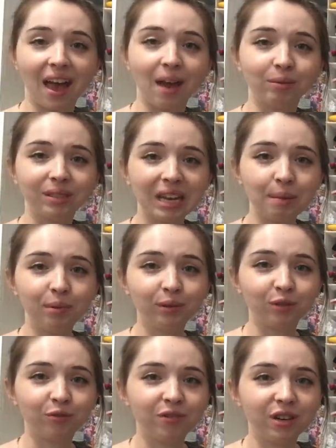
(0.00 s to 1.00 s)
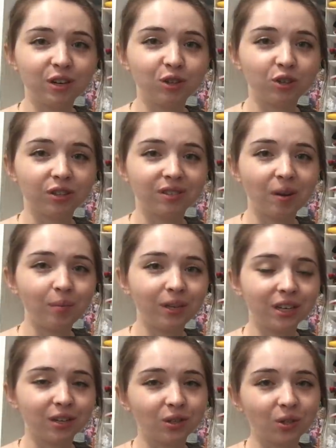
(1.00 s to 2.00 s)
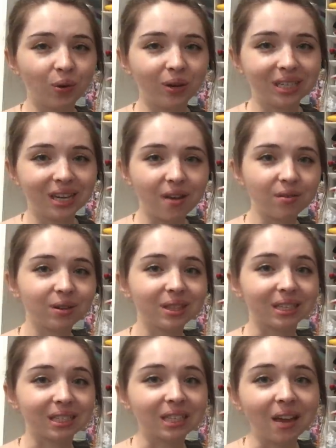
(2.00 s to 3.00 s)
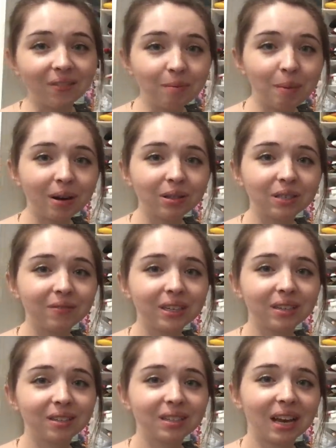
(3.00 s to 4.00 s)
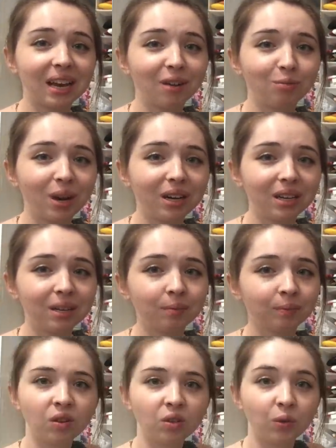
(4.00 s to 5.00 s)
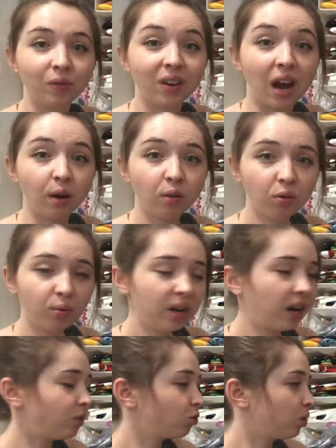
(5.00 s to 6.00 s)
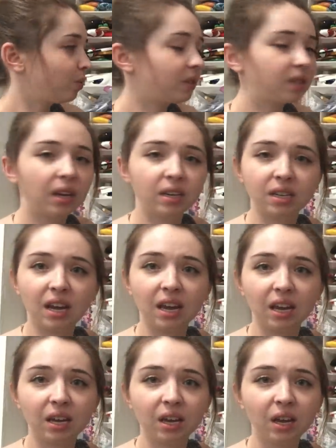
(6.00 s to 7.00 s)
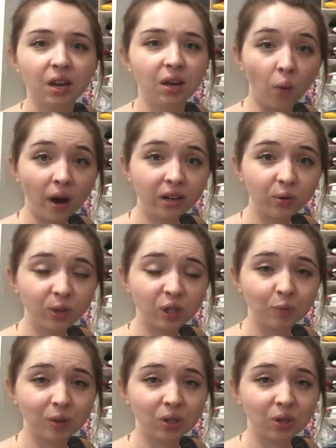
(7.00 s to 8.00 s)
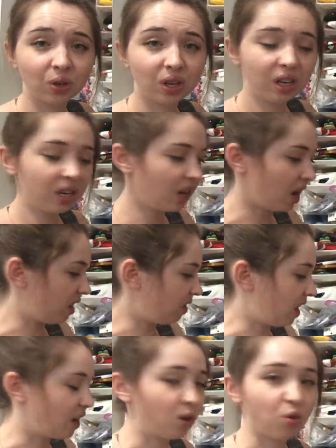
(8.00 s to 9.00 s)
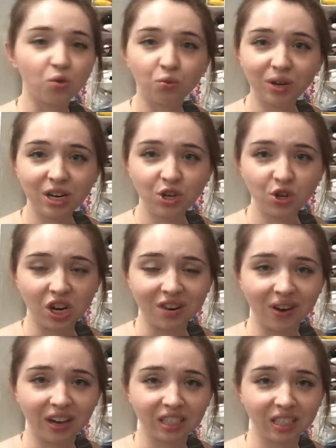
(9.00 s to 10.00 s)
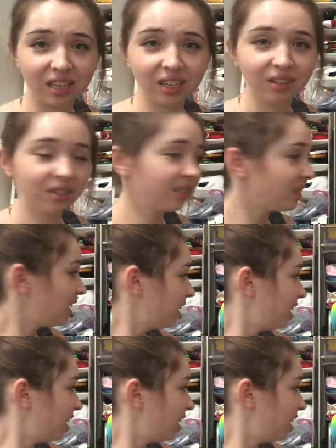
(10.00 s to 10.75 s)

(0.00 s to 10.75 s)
I was able to finish assembling and sewing together the seven pairs of ears I had ready. So we've got three ice cream sundae, one Christmas cookie, and then three shave ice ears,